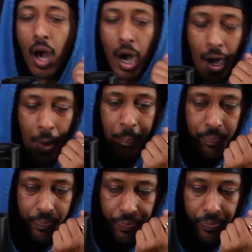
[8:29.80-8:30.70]

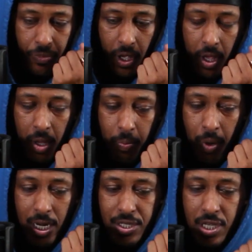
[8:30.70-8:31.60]

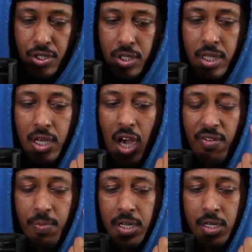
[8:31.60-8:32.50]
But essentially the
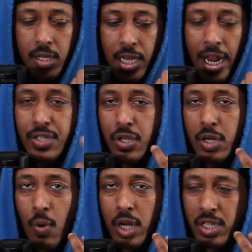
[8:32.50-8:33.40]
government, and I
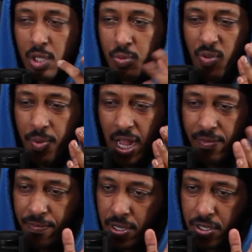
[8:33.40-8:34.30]
started watching this movie, but I
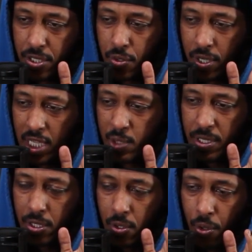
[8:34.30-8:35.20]
haven't finished it, so I can't
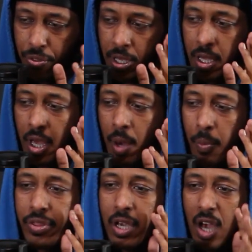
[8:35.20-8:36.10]
speak to the whole thing.
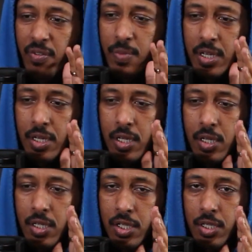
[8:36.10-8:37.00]
But the government
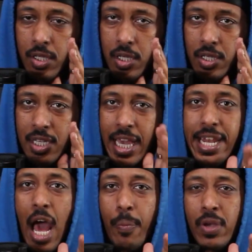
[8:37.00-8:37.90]
is
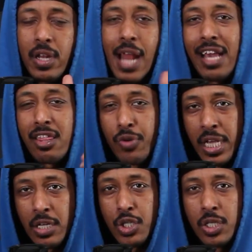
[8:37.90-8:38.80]
kidnapping ninth
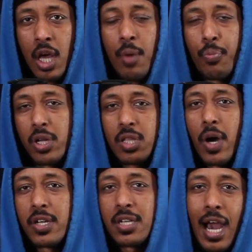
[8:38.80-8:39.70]
graders, putting them
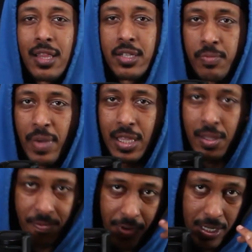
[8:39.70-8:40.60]
on an island and making
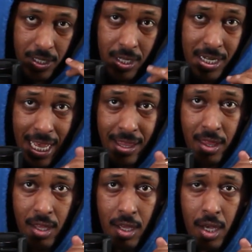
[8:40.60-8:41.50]
them fight to the death
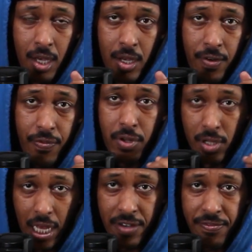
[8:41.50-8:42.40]
for their
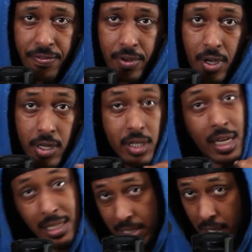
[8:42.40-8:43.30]
life. Does
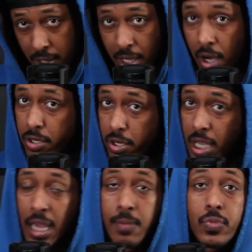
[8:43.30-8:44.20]
that sound like Hunger
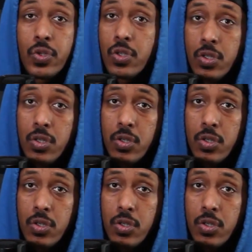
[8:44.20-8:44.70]
Games?